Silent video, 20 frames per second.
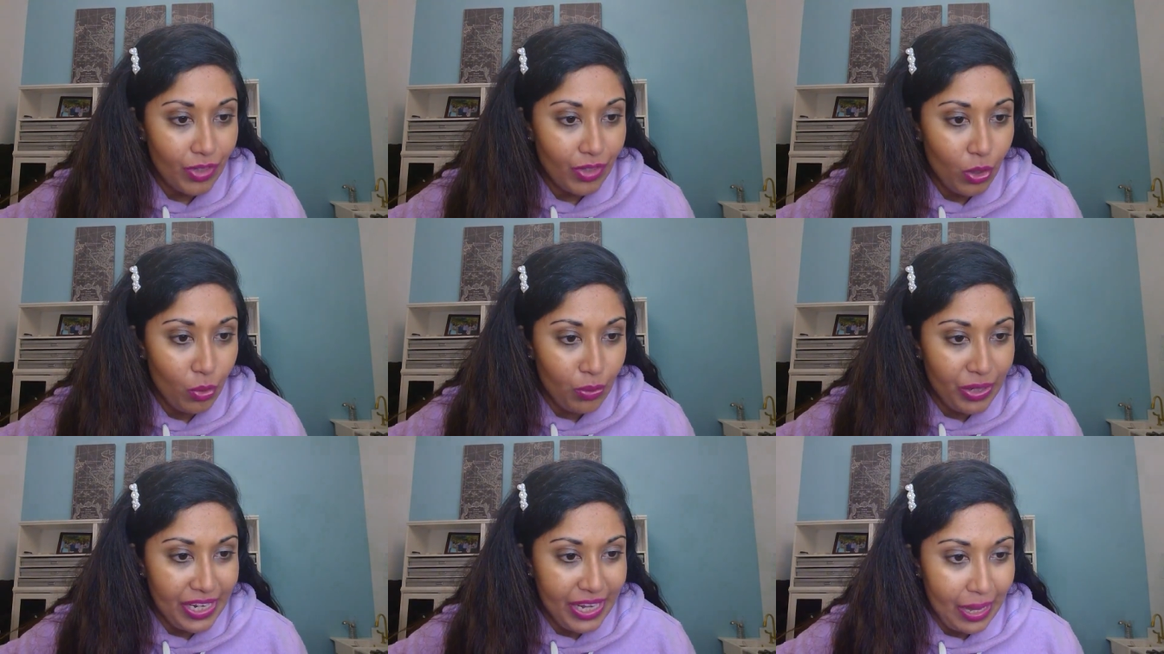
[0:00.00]

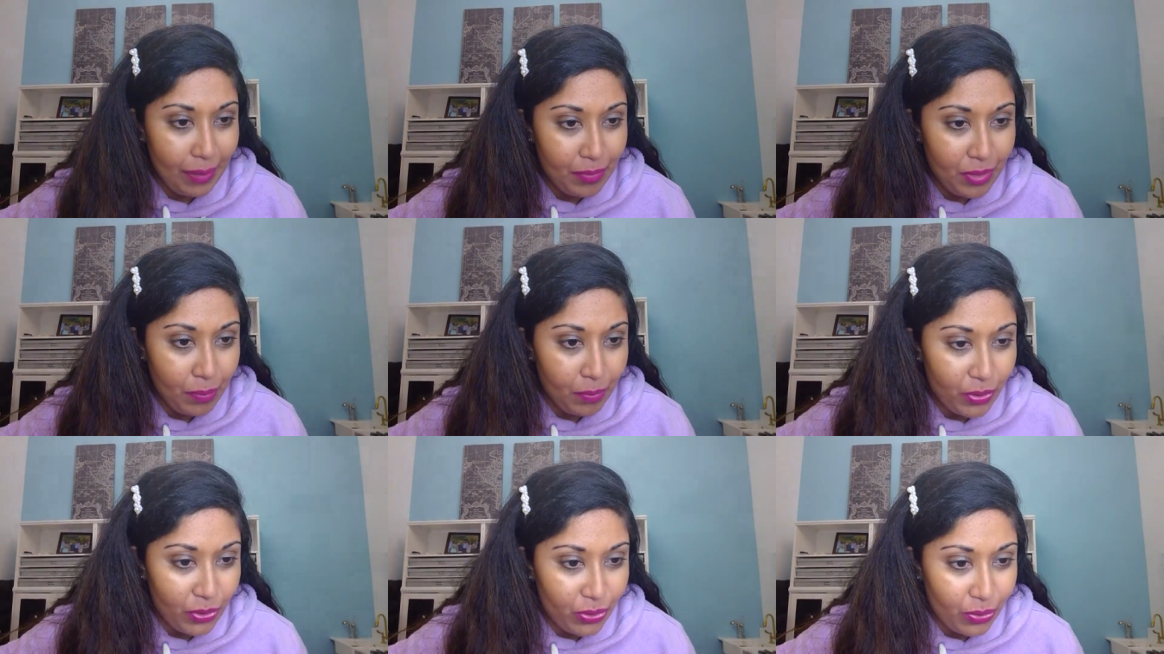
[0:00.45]
Recap
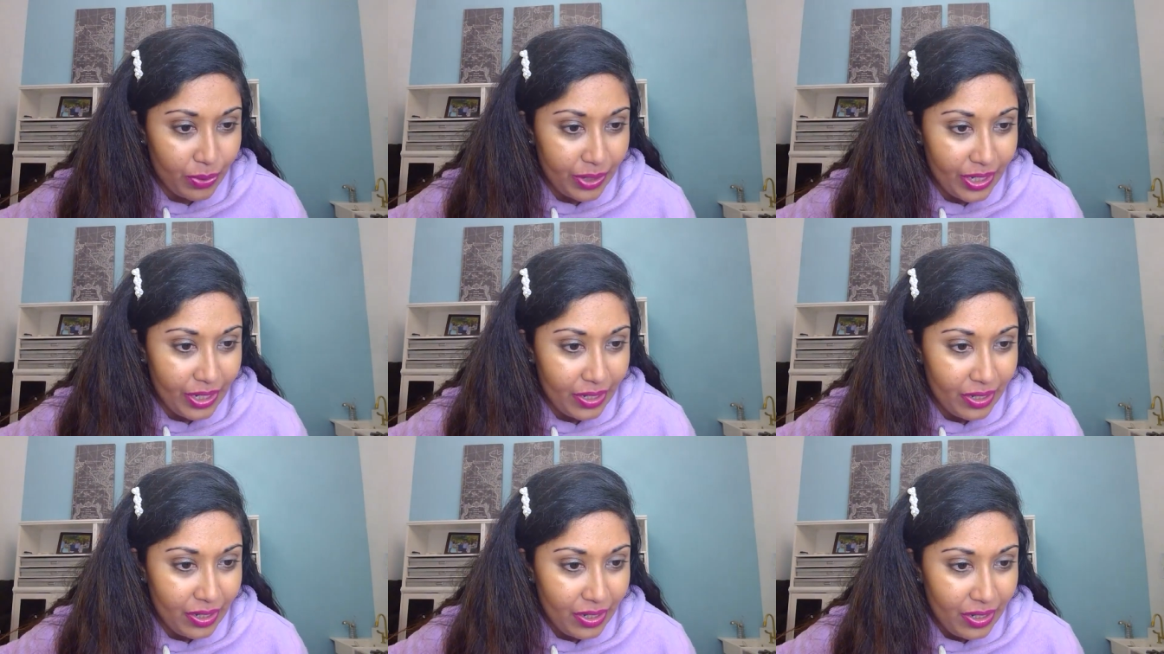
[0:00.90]
number three.
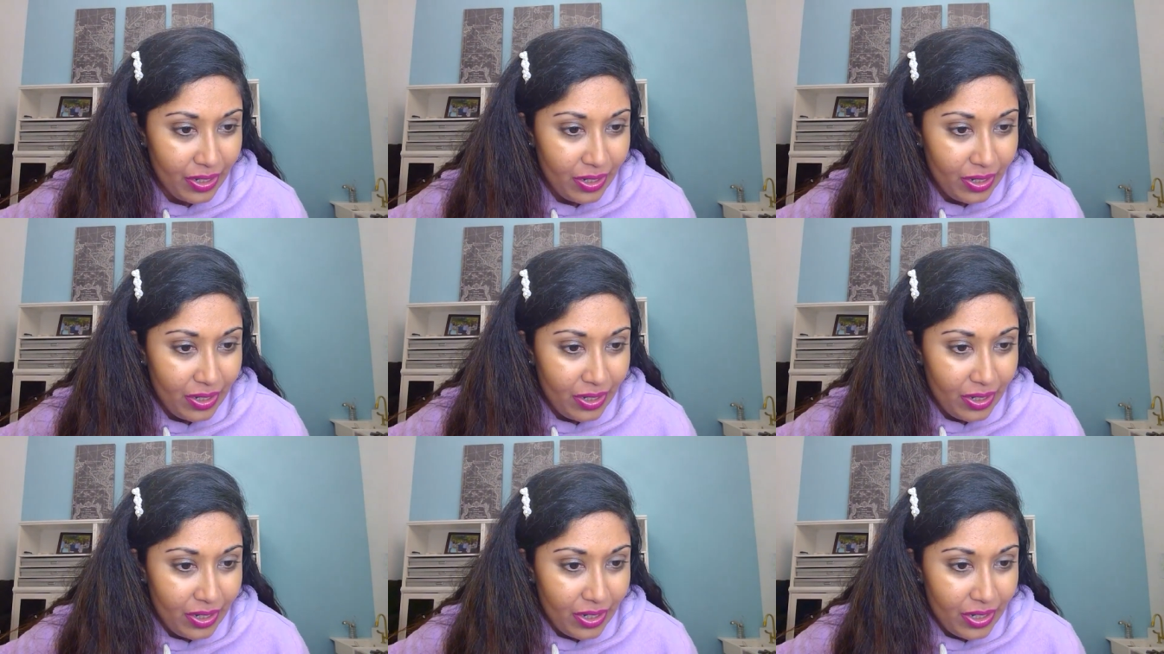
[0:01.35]

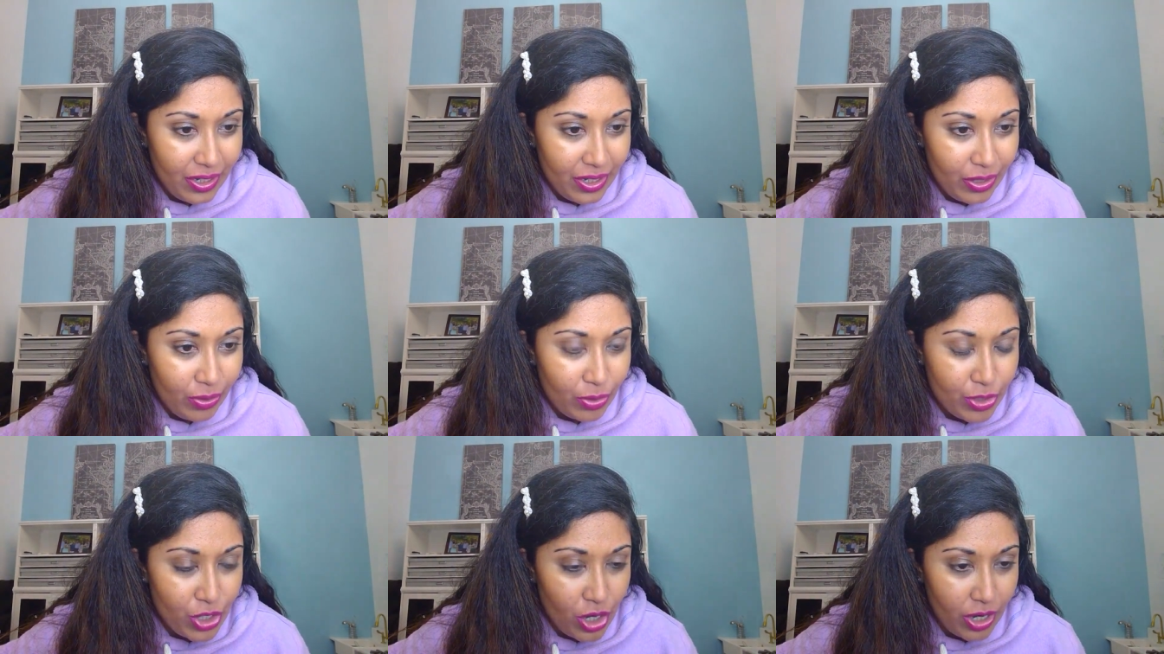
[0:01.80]

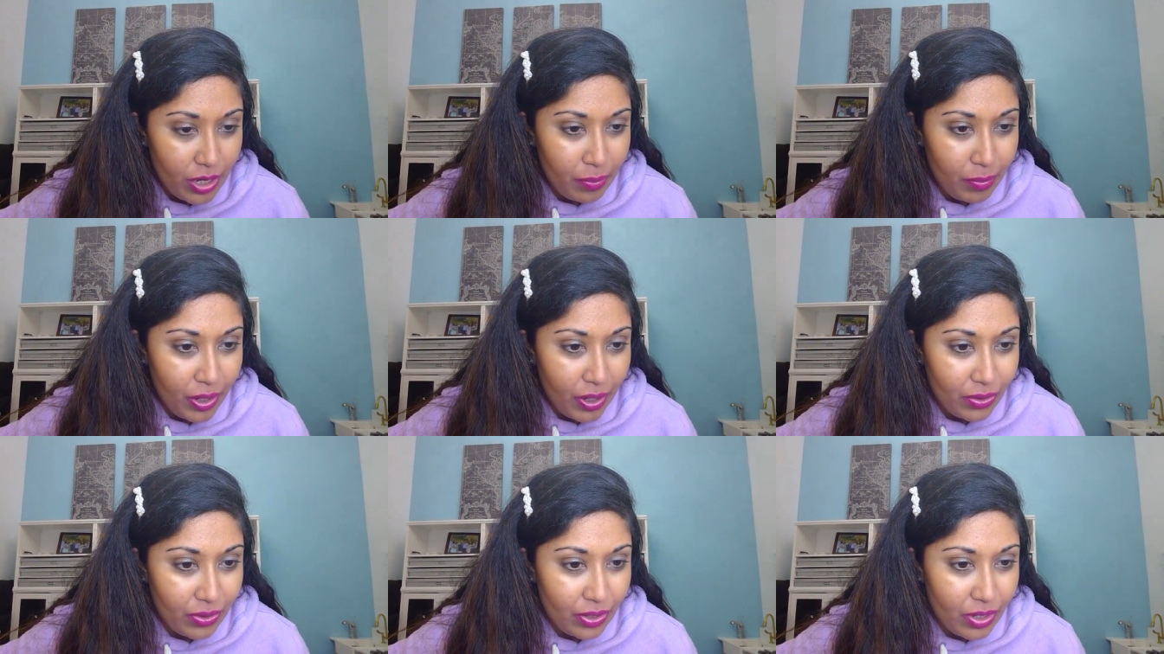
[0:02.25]
You were talking
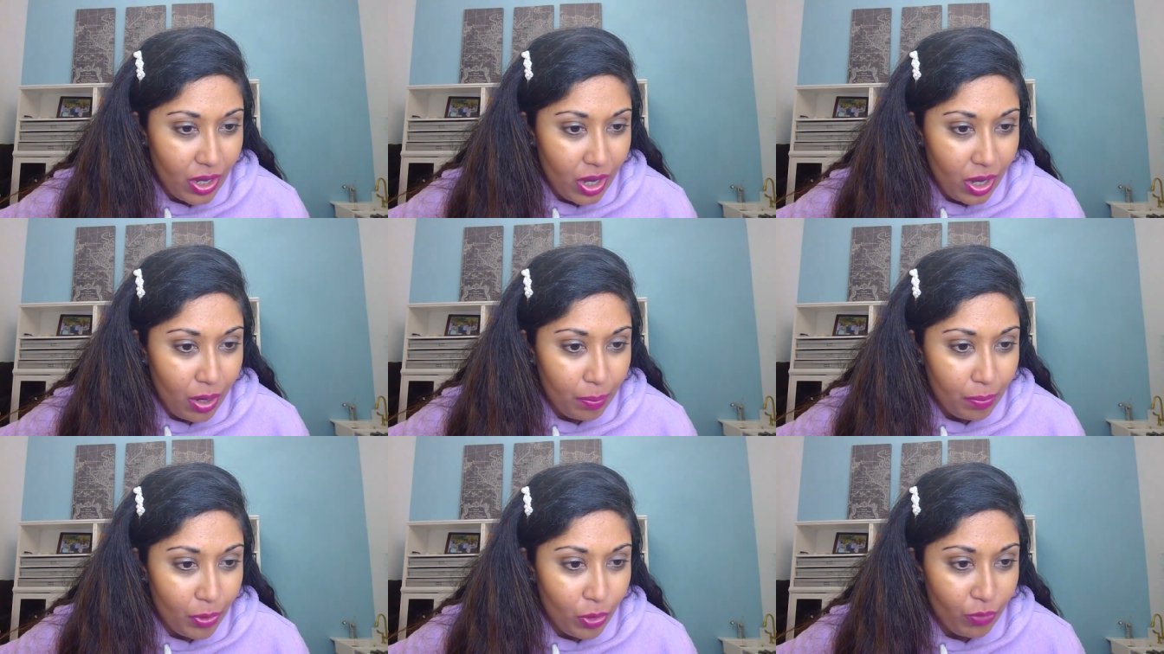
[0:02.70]
about
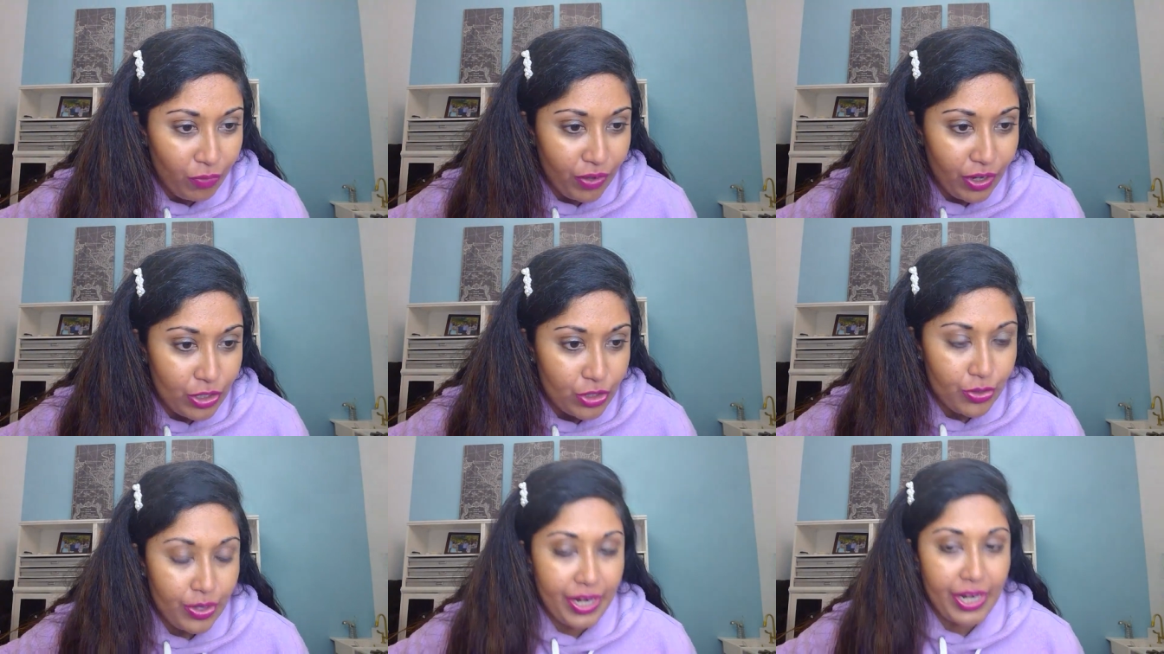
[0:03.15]
uh,
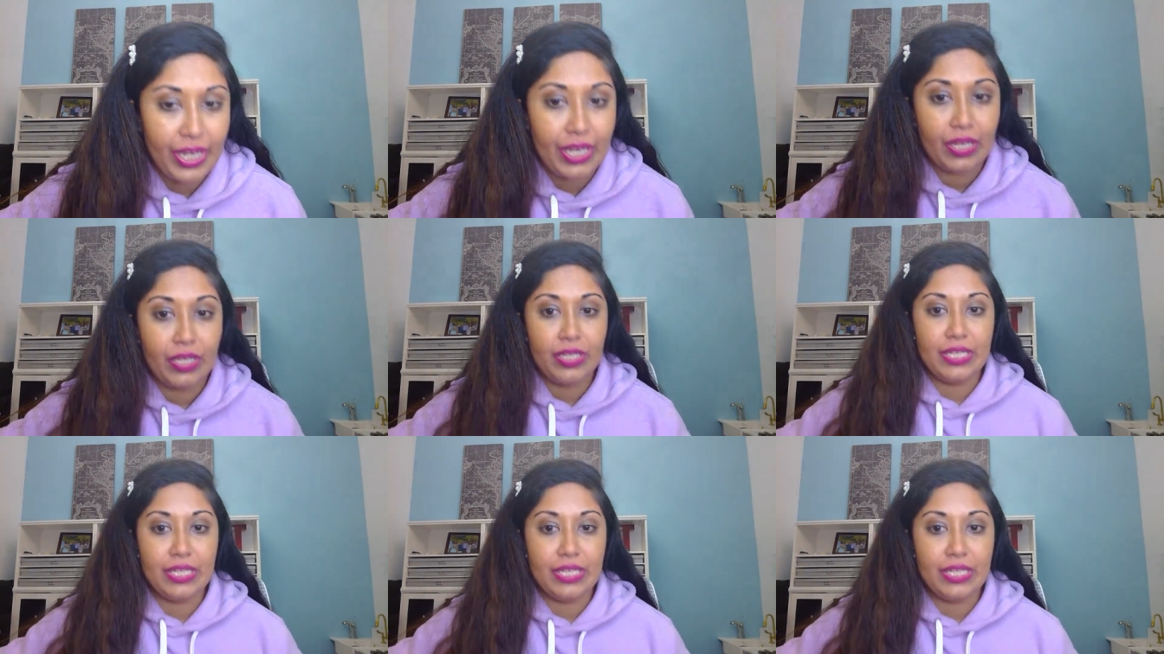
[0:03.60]
profile training.